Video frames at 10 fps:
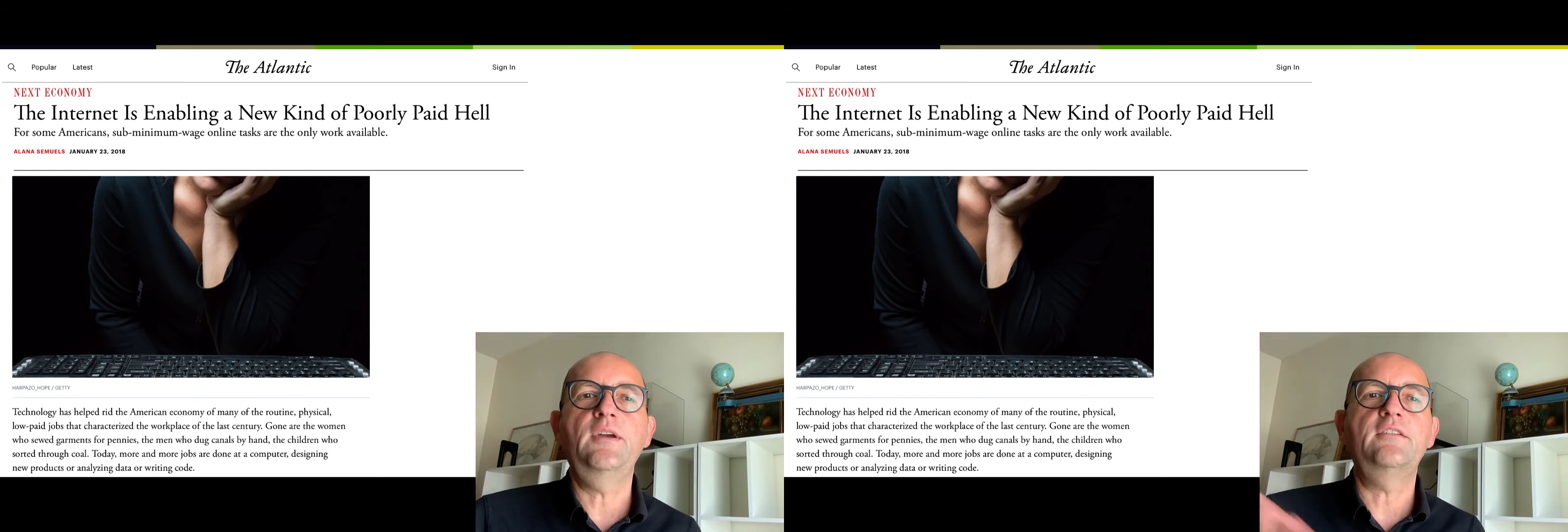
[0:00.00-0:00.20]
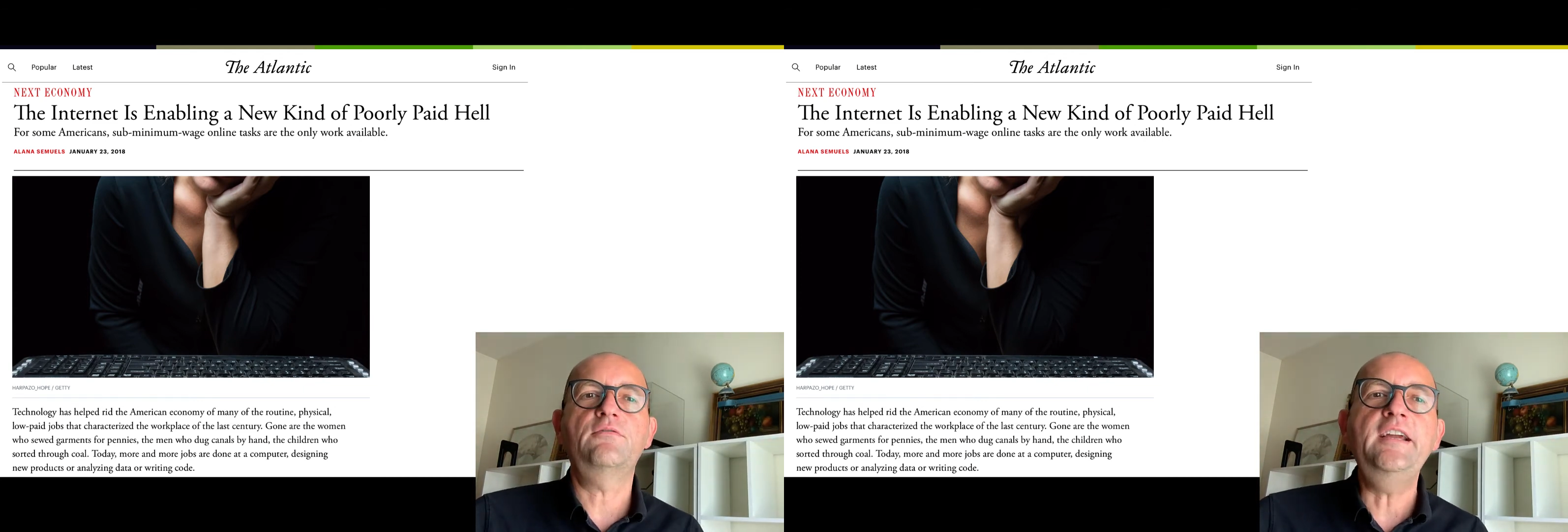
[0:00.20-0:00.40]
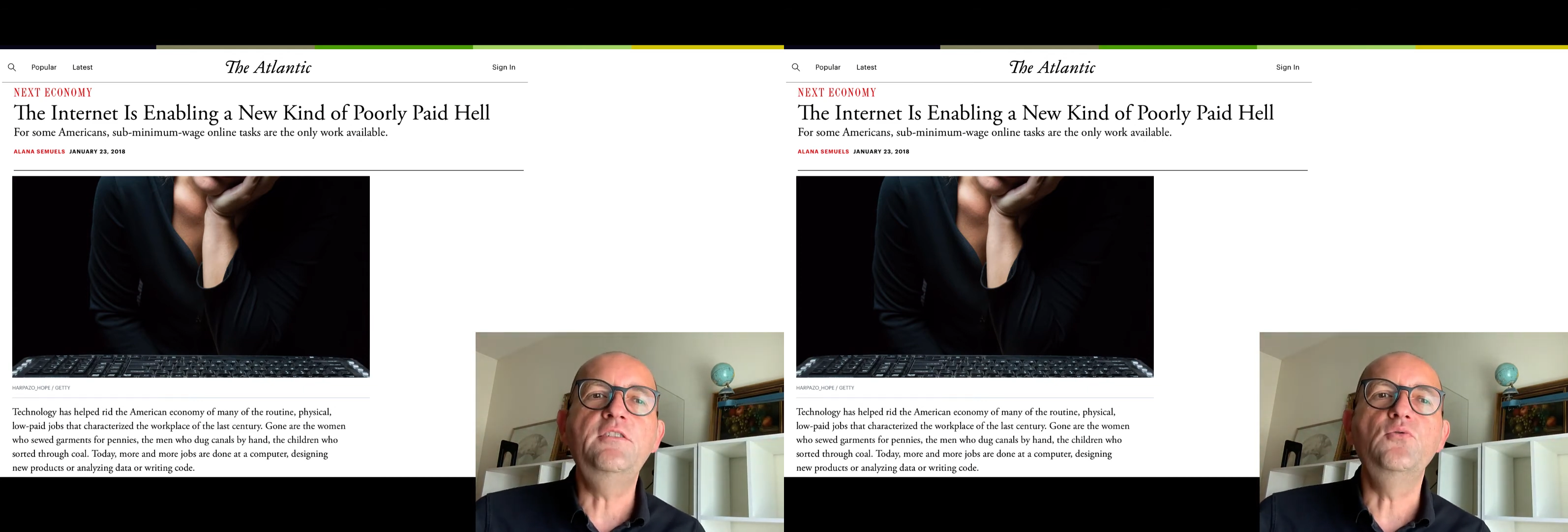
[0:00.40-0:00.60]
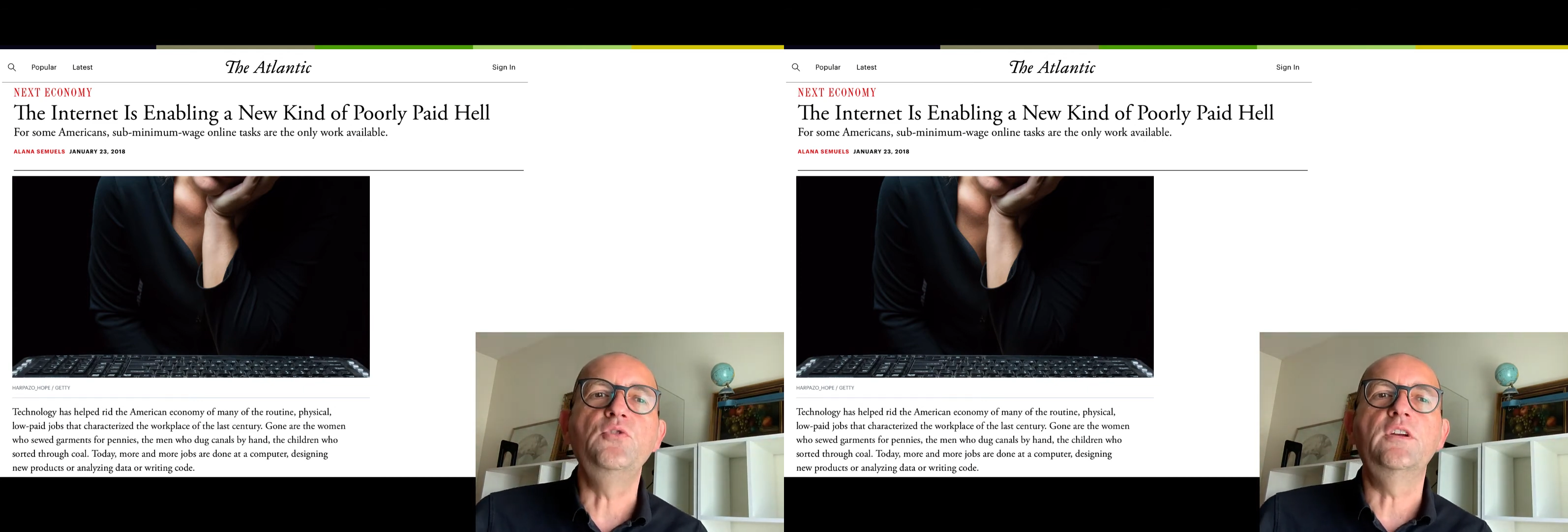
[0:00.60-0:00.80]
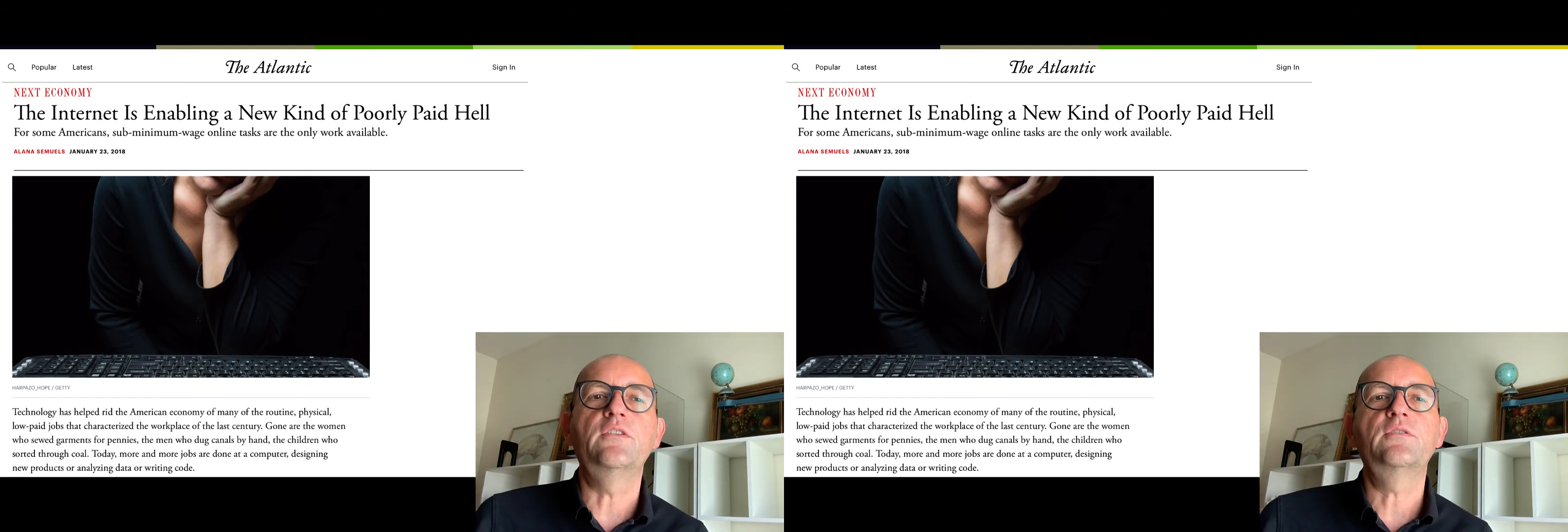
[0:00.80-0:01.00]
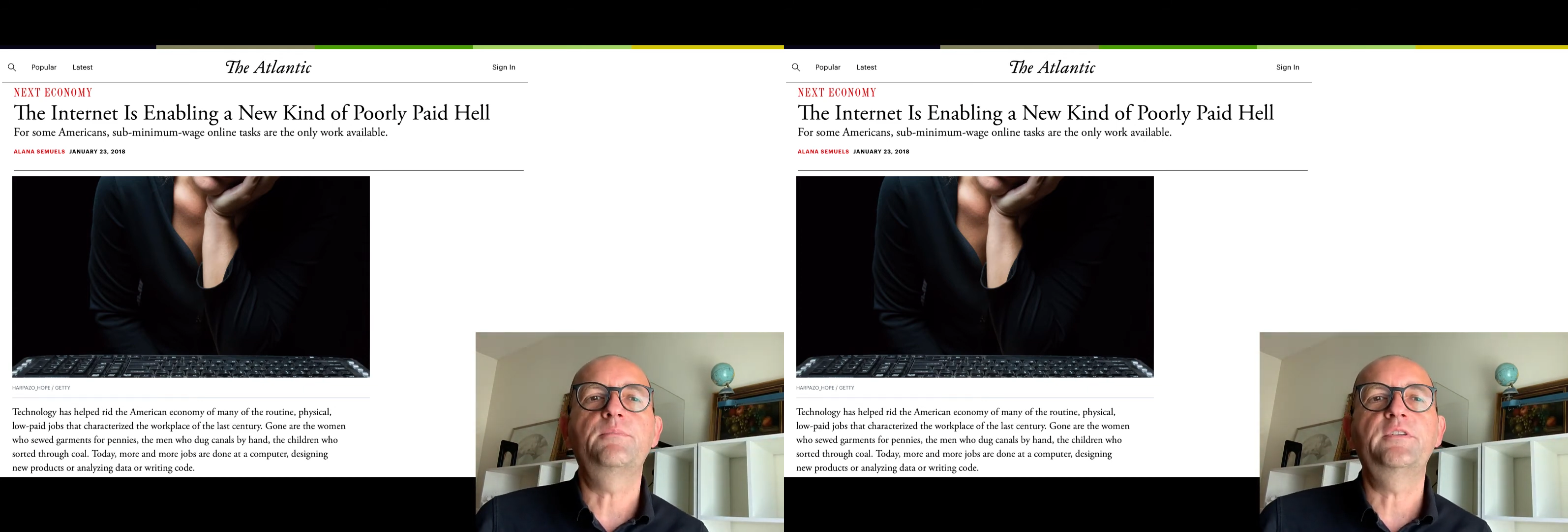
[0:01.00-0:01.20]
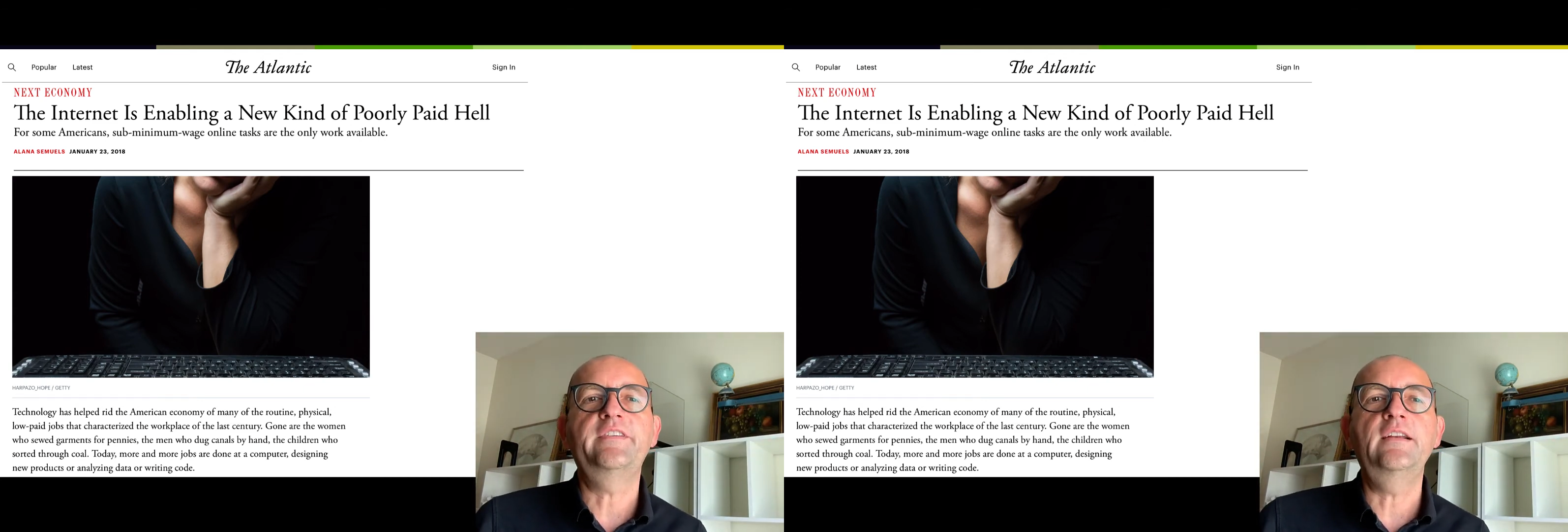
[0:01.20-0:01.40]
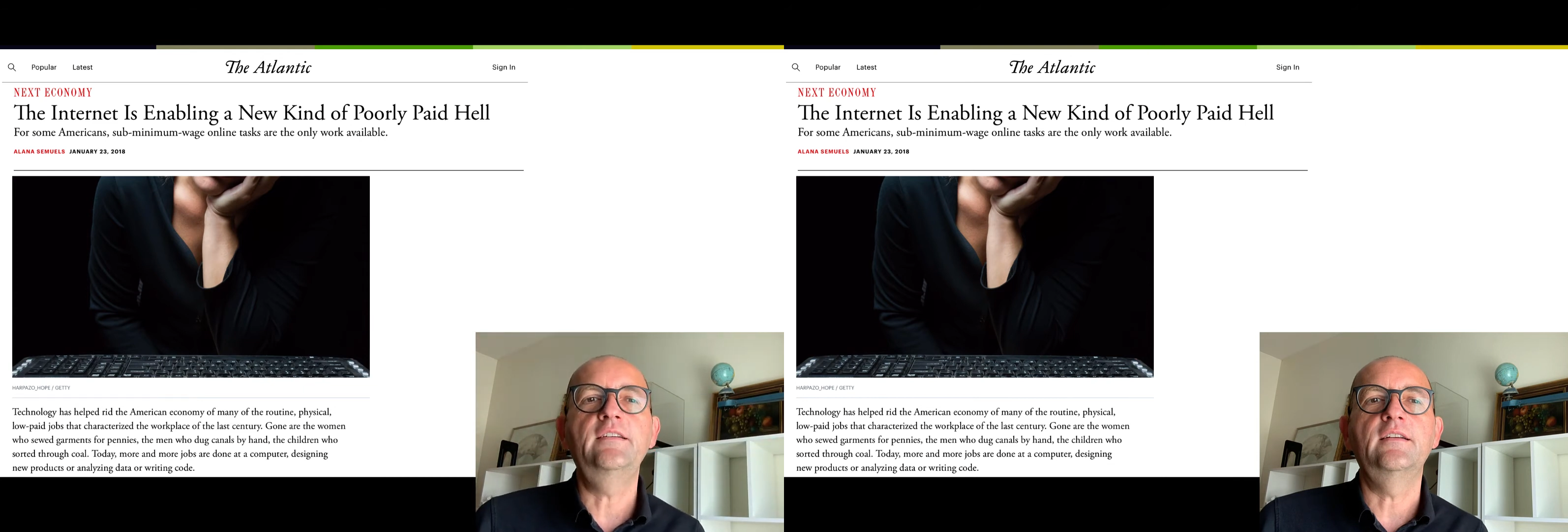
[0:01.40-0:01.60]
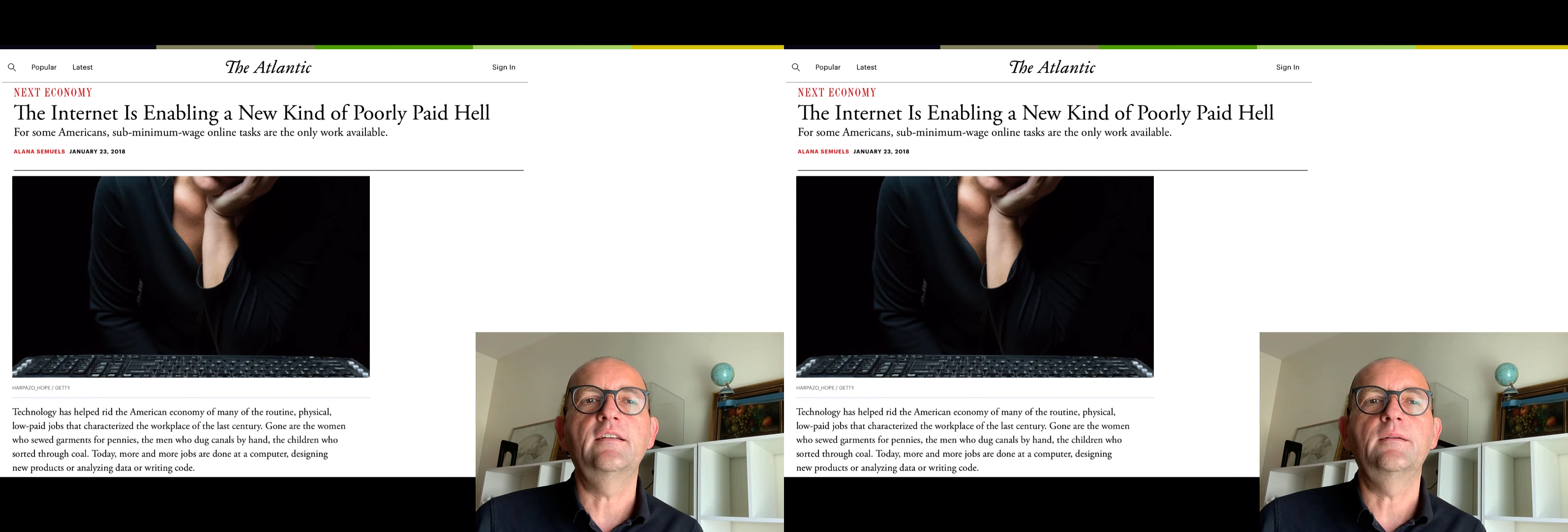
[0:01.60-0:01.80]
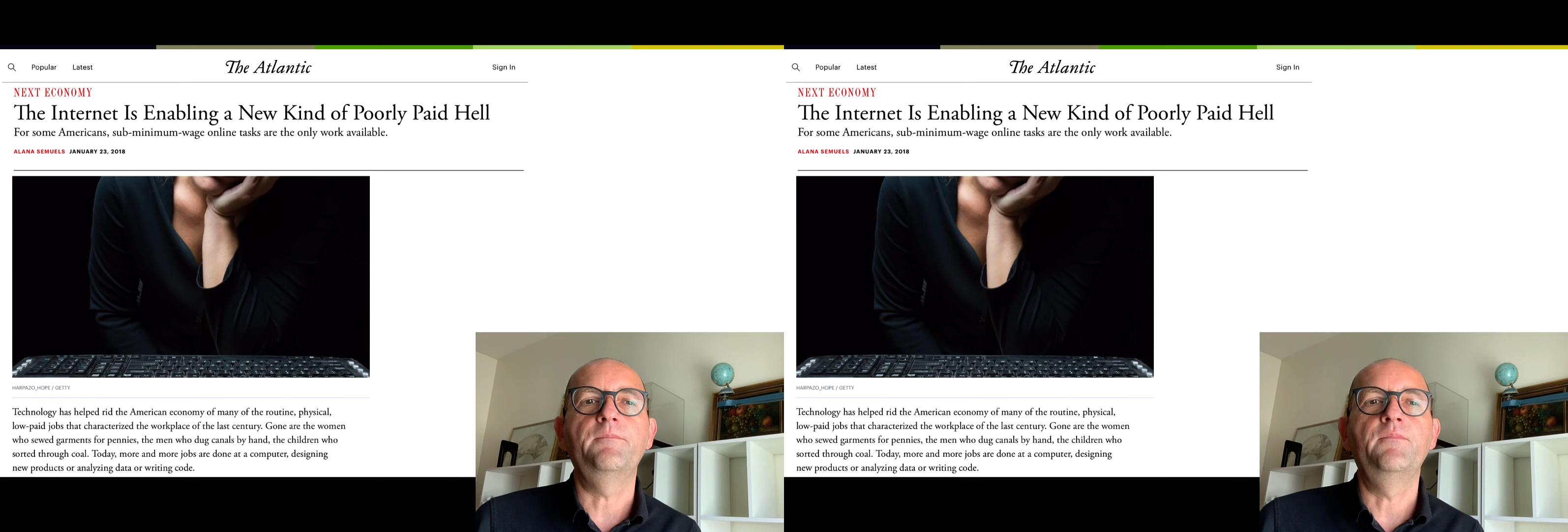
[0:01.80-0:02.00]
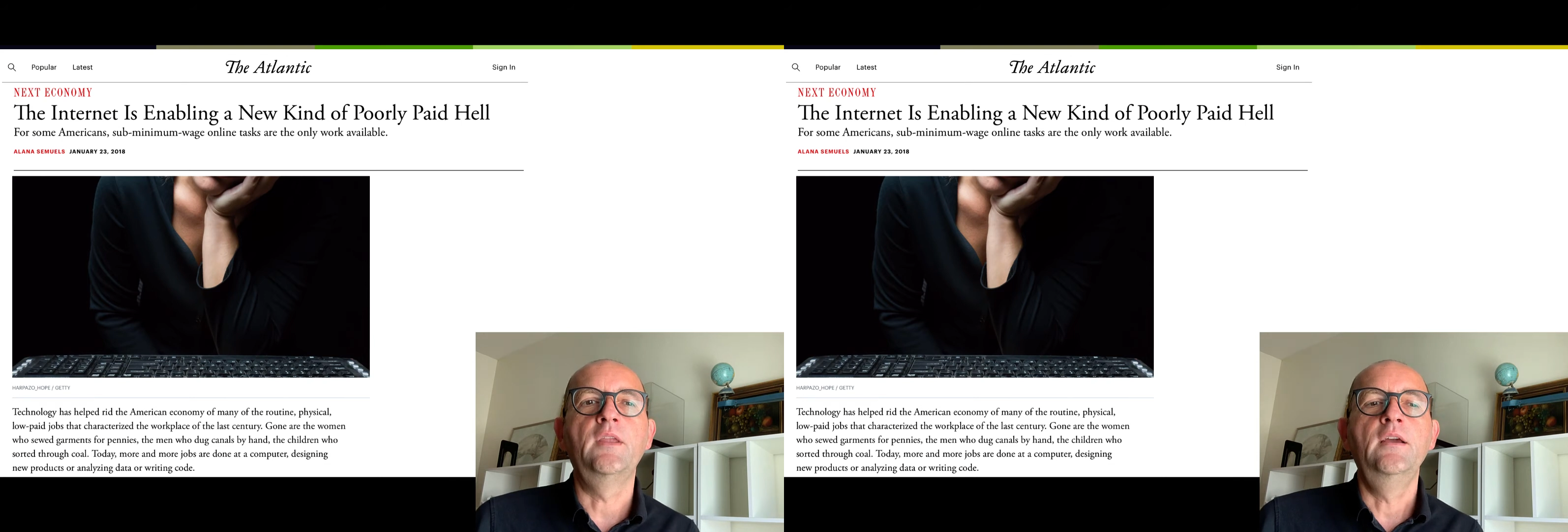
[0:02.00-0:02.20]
we had trade unions representing them.